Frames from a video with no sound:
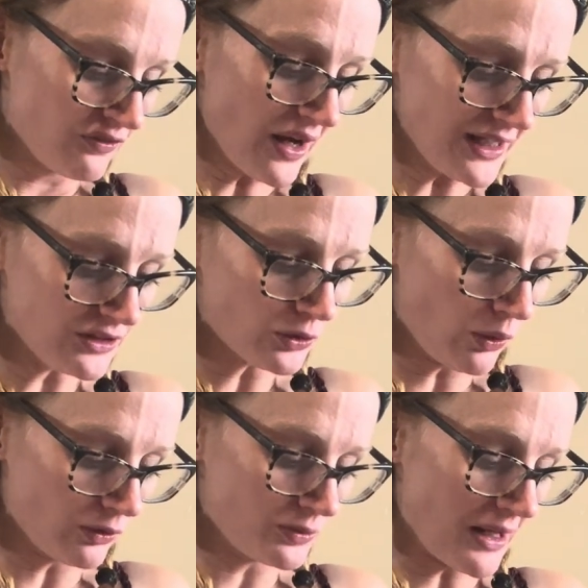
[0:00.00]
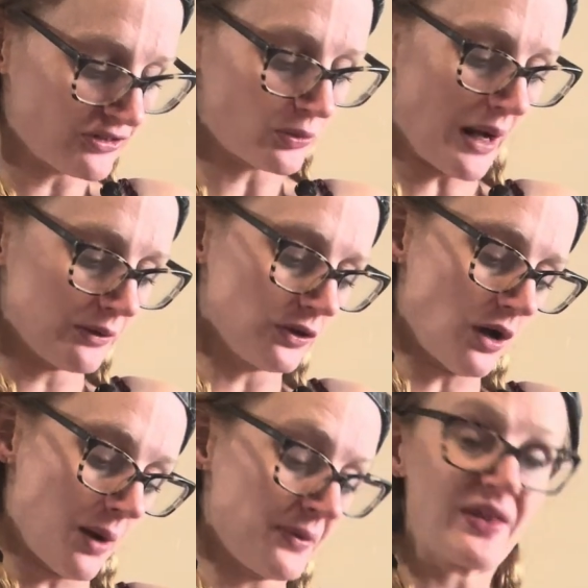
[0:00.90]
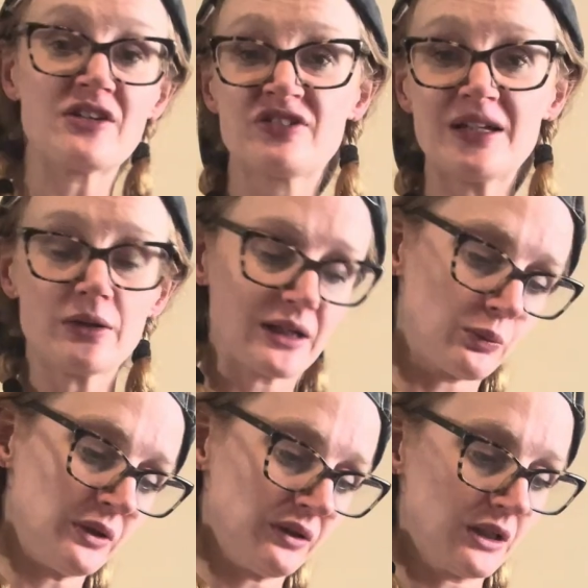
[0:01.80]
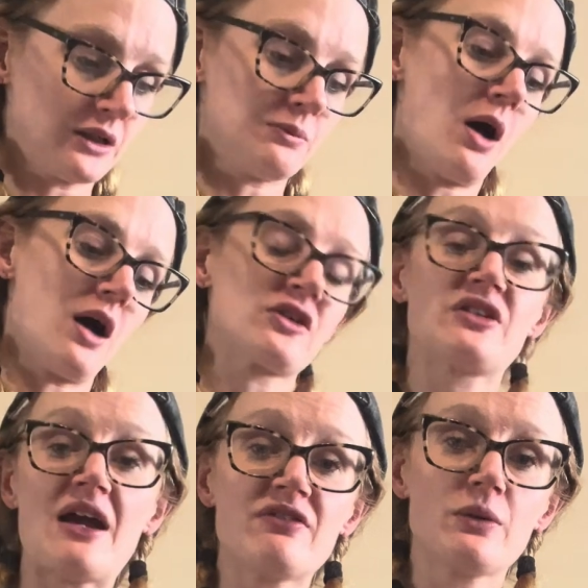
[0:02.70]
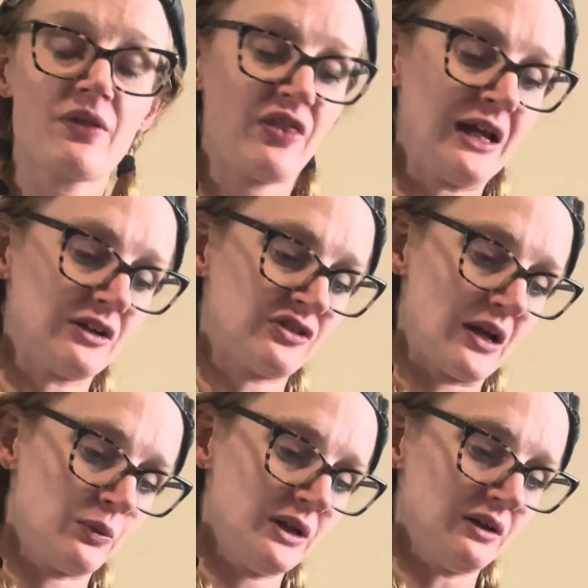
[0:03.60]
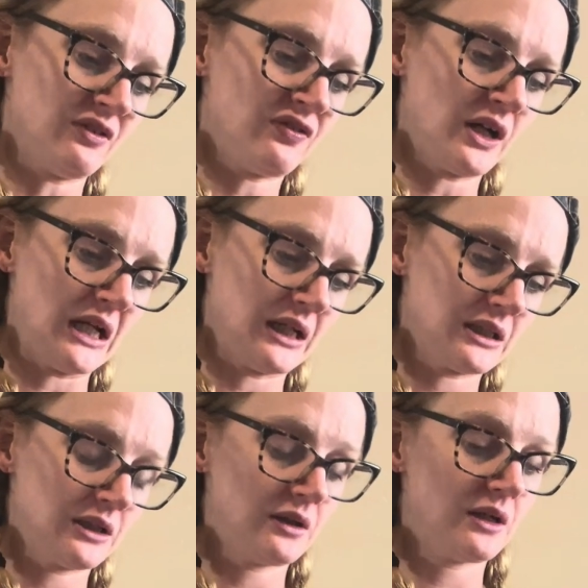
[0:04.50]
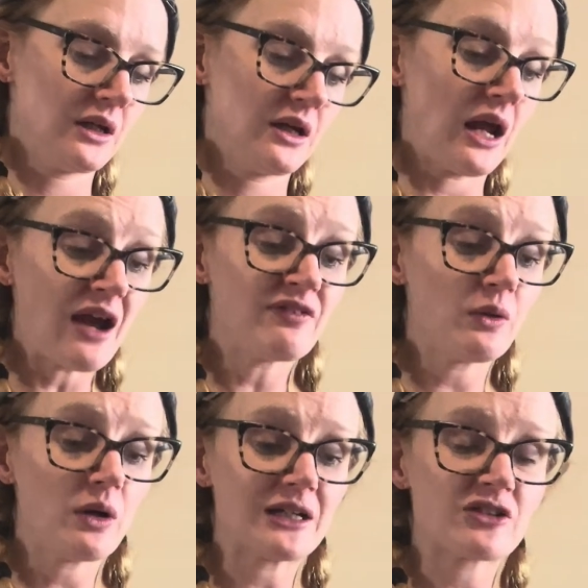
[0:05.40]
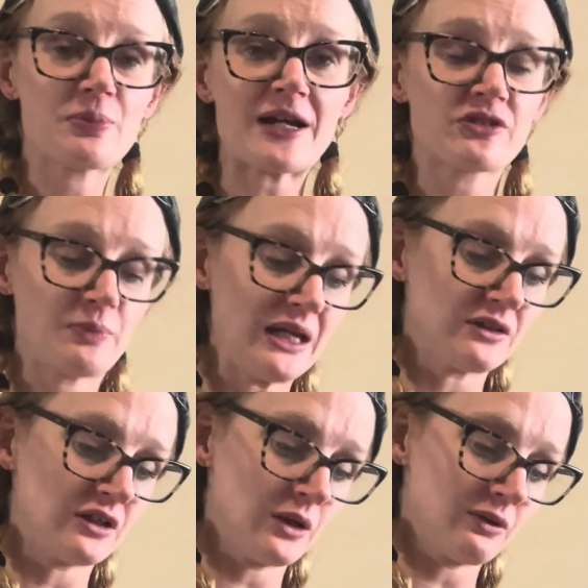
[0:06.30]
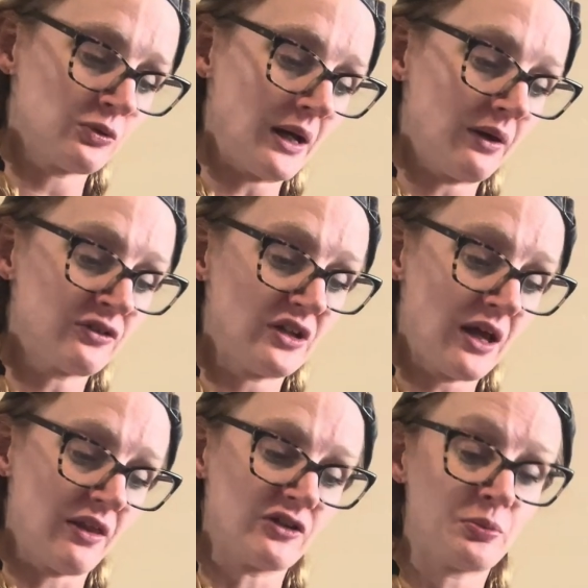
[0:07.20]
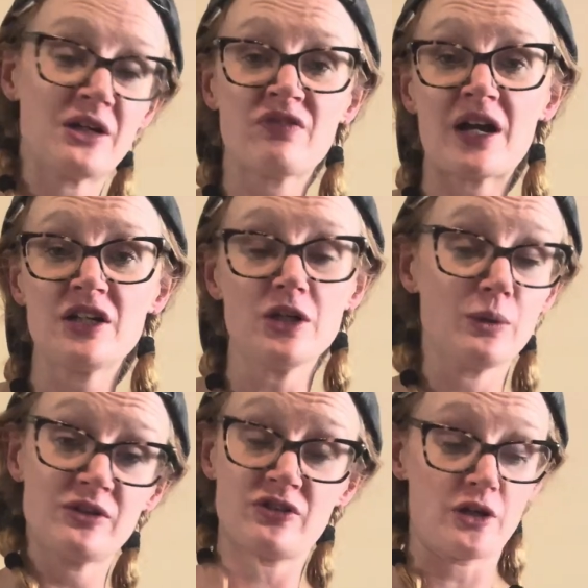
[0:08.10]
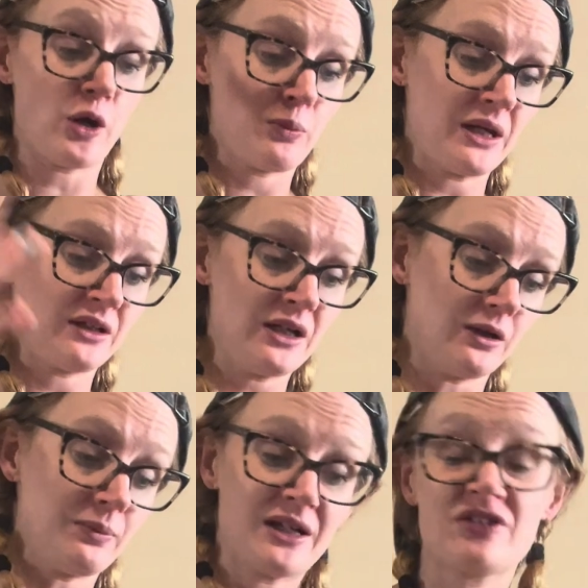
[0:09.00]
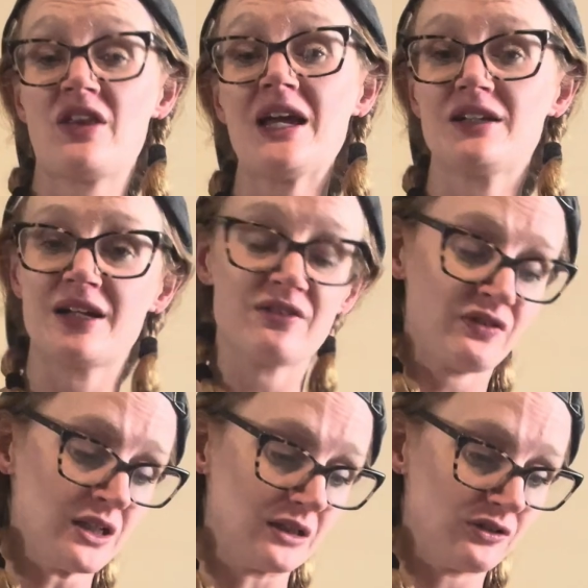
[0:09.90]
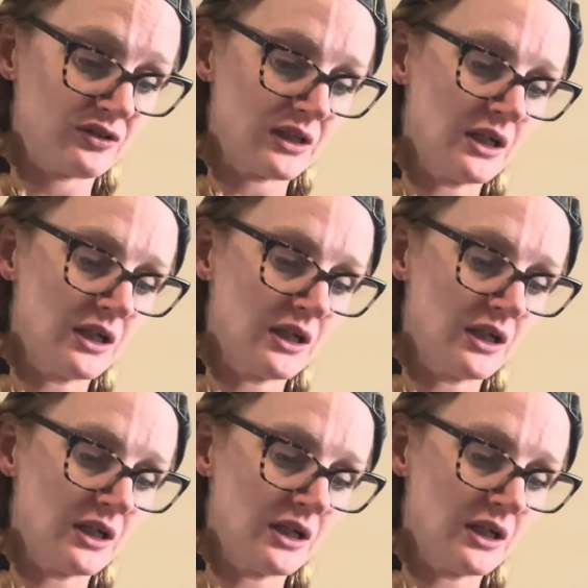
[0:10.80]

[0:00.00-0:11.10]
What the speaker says: and George mess around a lot, but they still get really good marks, and everyone thinks they're really funny. Everyone expects me to do as well as the others, but if I do, it's no big deal because they did it first.